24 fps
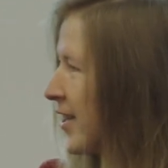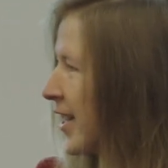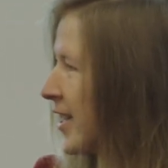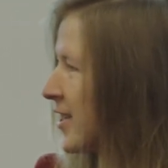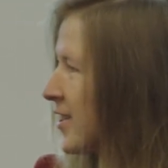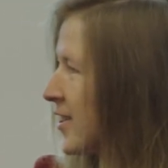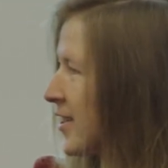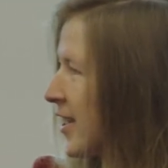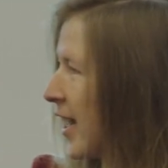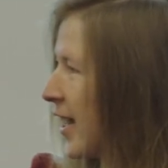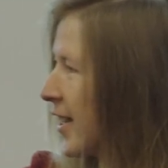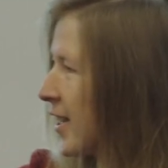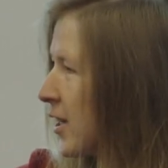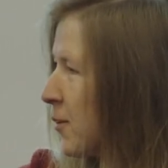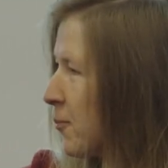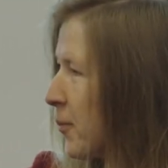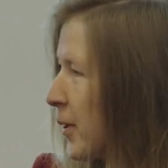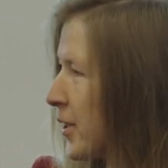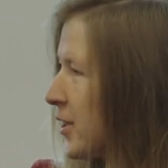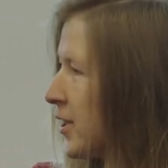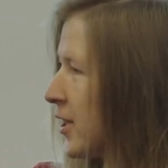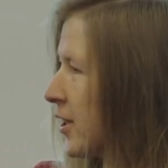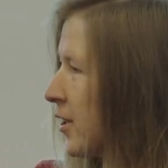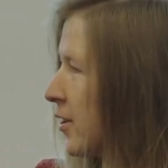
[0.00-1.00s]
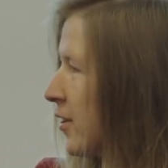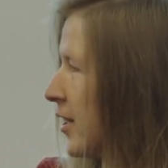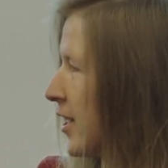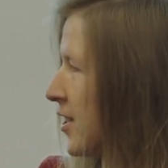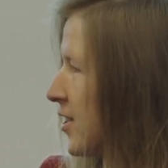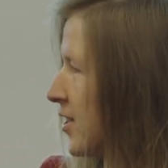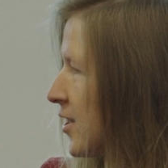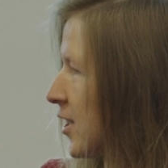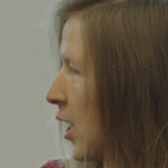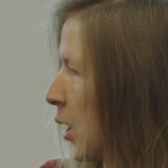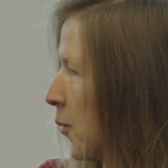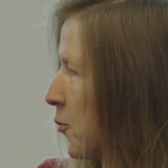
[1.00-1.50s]
They are studying
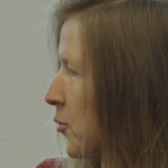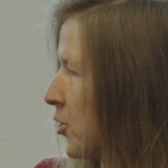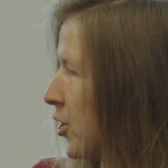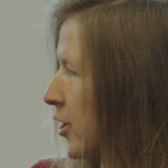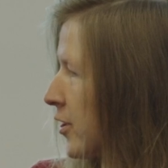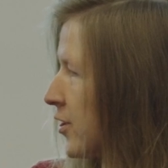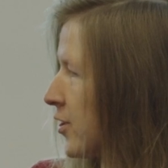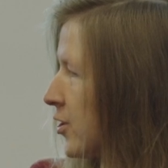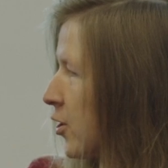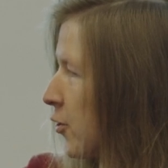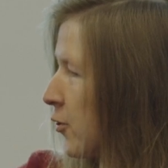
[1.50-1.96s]
particular subjects,